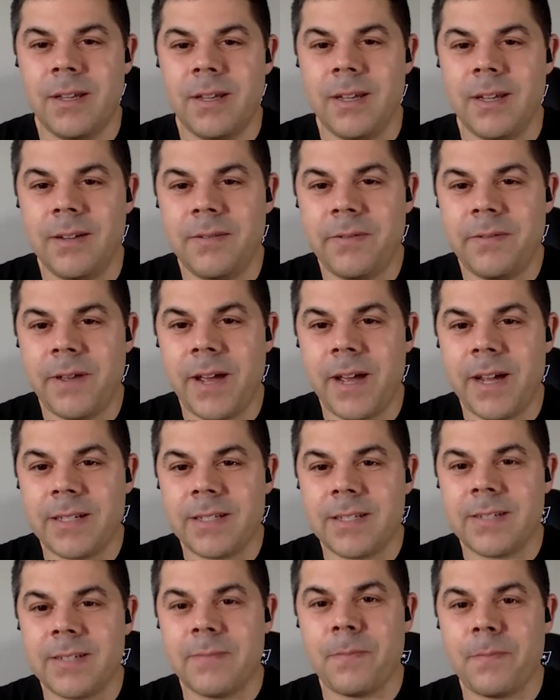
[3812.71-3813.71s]
In fact,
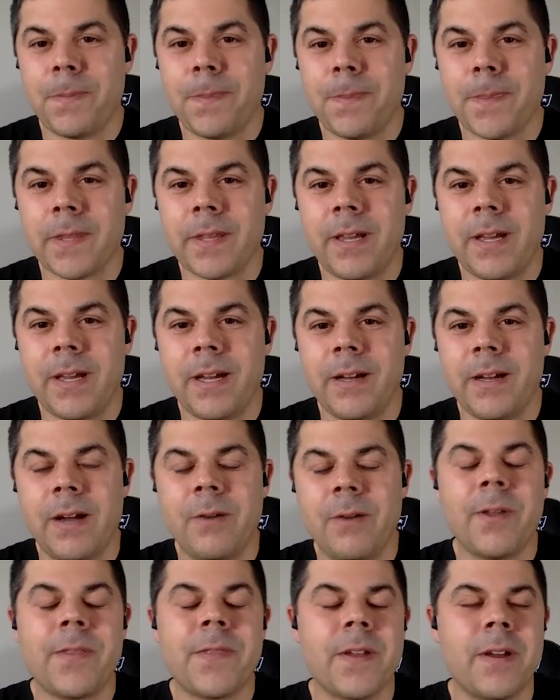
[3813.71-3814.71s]
I
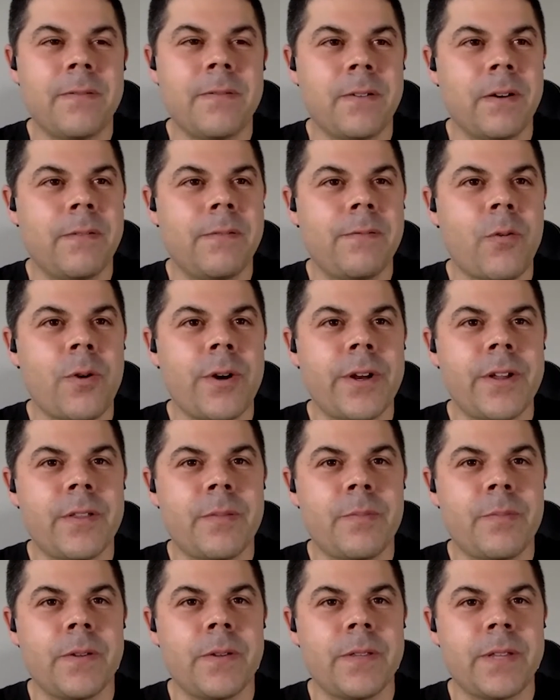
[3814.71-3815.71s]
went there for a
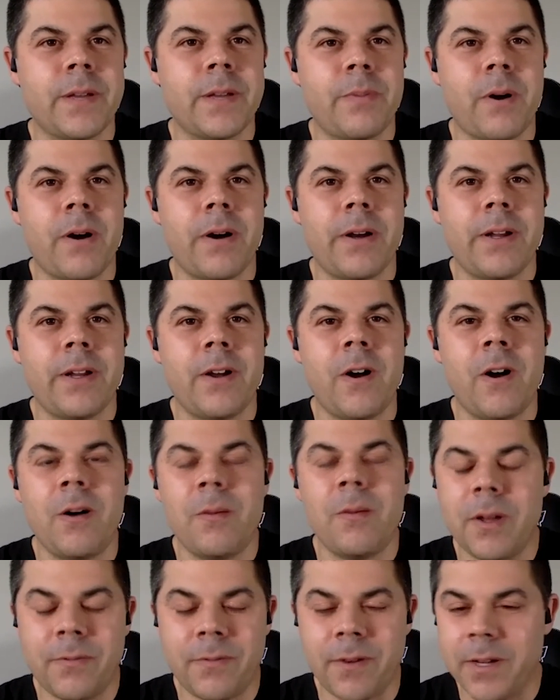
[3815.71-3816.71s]
40th birthday party, and all
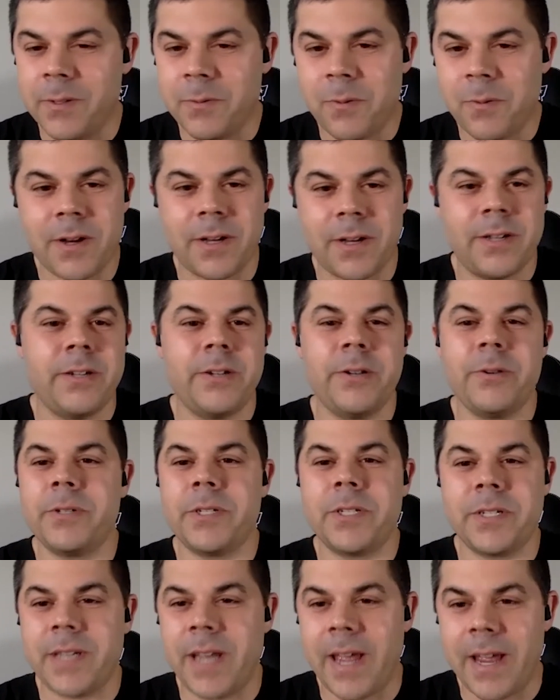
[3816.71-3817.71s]
my friends wanted to do was
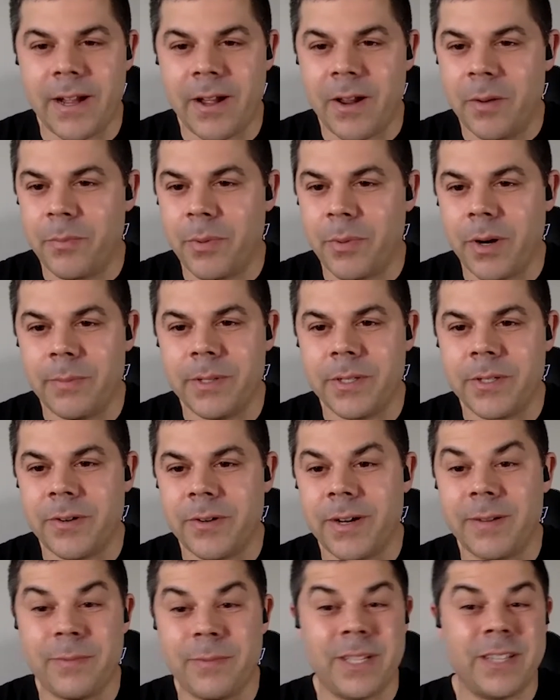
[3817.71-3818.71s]
just hang out on Bourbon
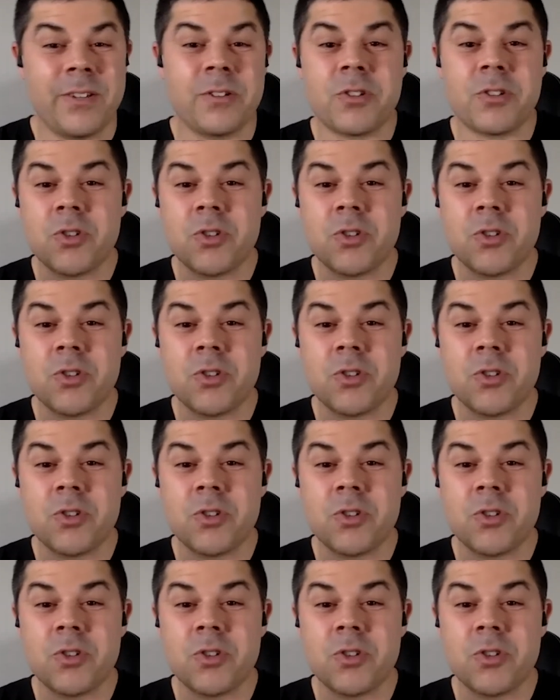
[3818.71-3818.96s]
Street. I'm like, there's